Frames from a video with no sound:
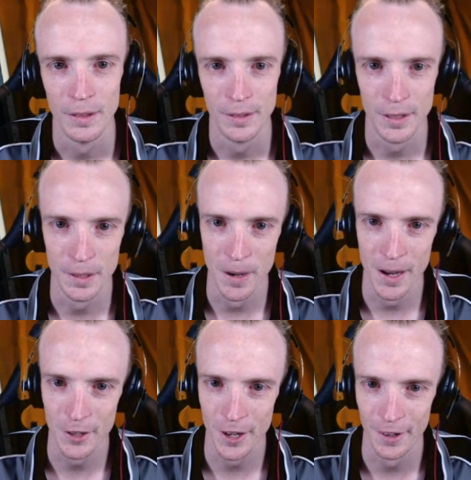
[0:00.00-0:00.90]
Is this a
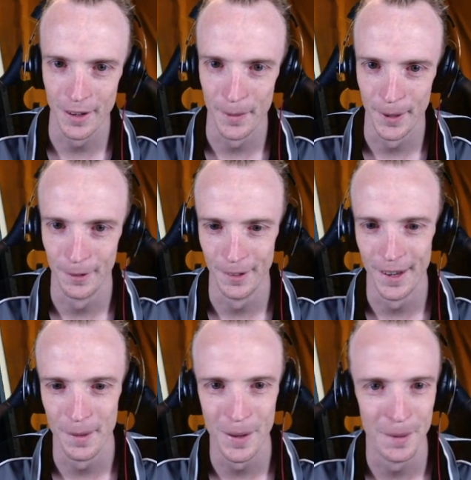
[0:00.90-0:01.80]
Marshadow coming or
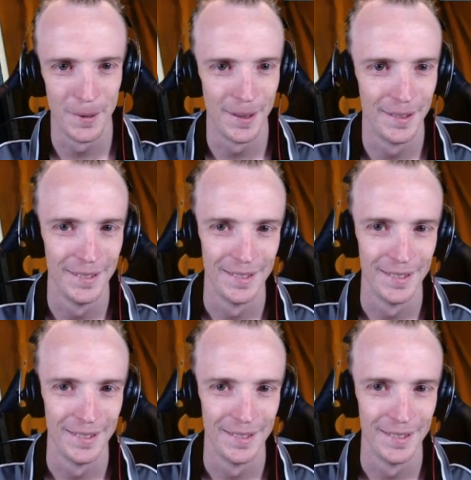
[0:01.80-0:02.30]
another Melamar?